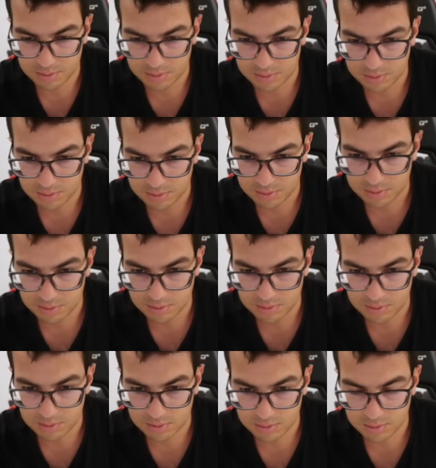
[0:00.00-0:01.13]

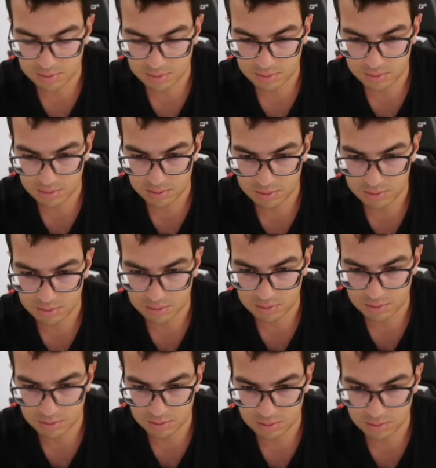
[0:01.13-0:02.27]

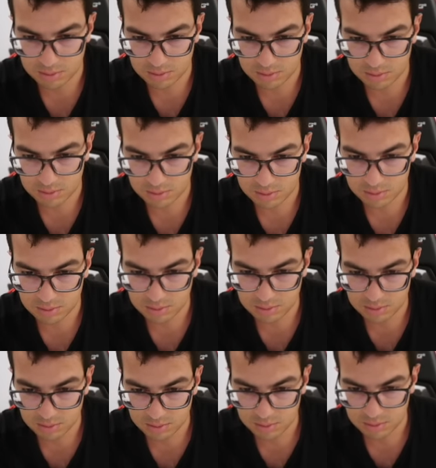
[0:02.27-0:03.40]

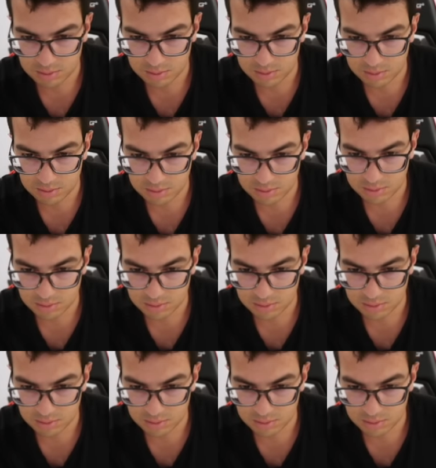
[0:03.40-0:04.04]
This person isn't speaking.